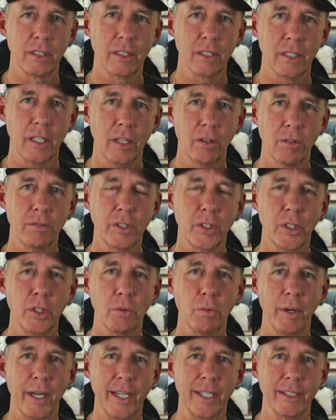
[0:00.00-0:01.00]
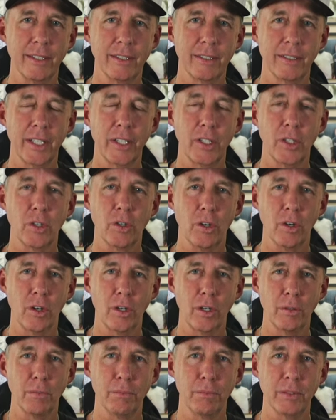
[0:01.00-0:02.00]
over your waist and your
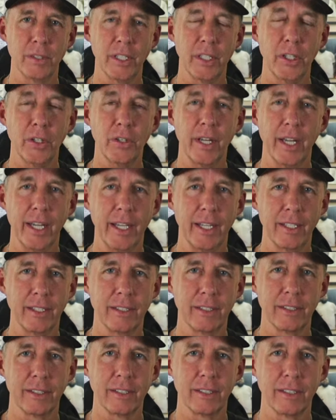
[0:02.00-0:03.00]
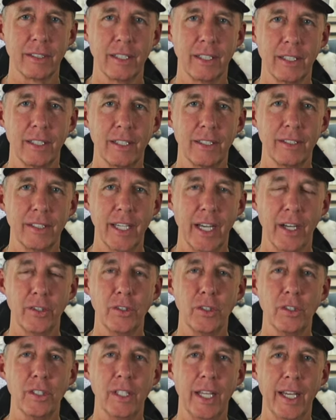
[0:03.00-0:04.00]
arms and your hands, down
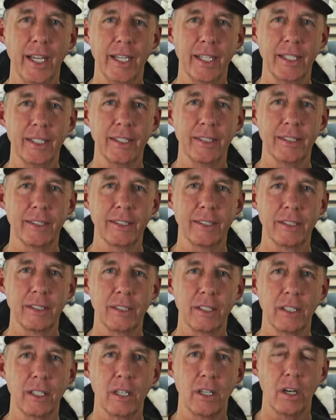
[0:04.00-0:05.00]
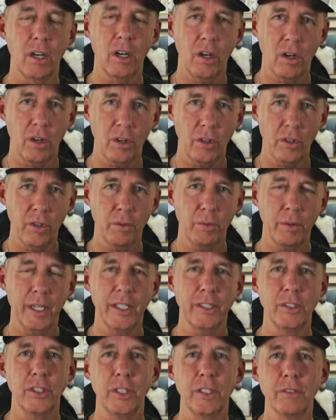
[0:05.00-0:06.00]
your legs, all the way
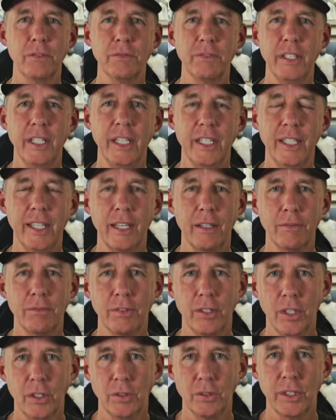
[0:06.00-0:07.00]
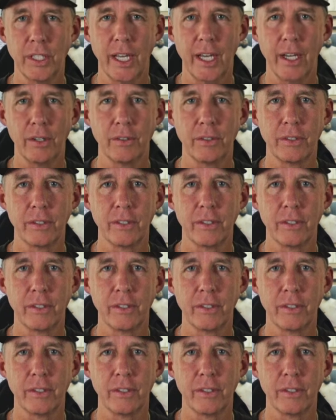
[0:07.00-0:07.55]
to your feet, and it flows out.